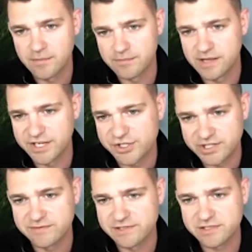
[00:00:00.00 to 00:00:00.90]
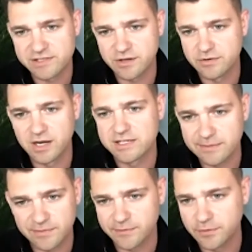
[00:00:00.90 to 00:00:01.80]
initiatives. So I
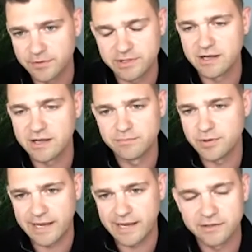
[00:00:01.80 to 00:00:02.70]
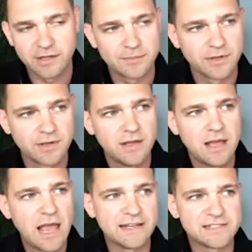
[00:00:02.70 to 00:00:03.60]
stepped forward and put my hand up.
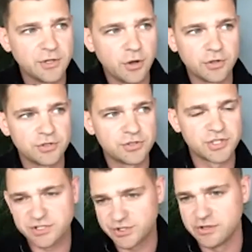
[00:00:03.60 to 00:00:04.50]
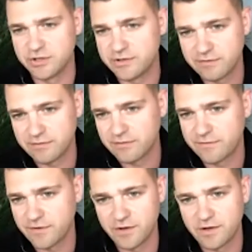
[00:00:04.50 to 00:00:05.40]
And it's not just good
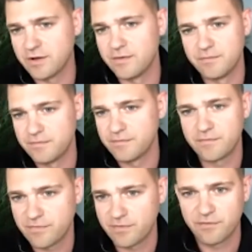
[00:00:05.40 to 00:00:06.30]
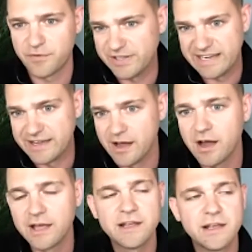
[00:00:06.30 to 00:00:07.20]
for for
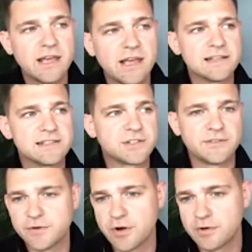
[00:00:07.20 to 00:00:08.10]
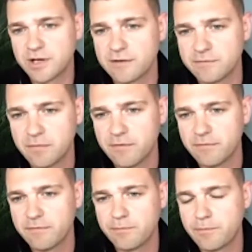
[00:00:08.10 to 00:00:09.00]
D&I, it's good for your own kind of
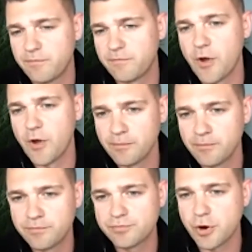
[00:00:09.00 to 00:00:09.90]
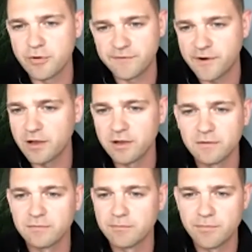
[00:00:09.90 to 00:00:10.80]
firm
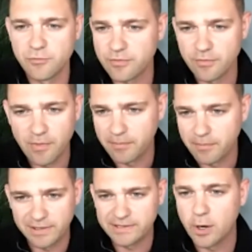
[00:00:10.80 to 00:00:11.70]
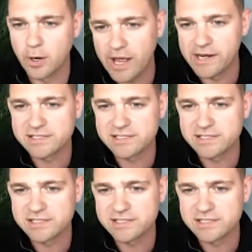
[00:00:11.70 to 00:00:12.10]
profile, building awareness